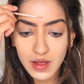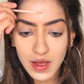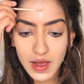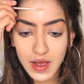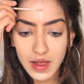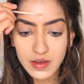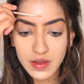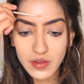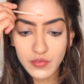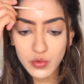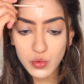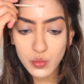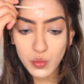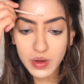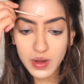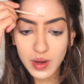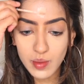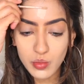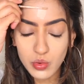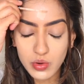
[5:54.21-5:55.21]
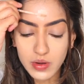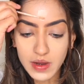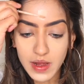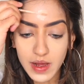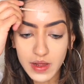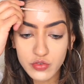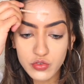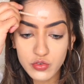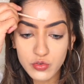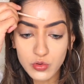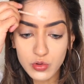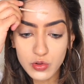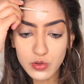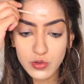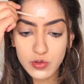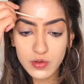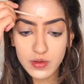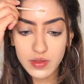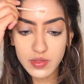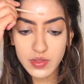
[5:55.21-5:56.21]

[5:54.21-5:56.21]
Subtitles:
and if you want a more natural look,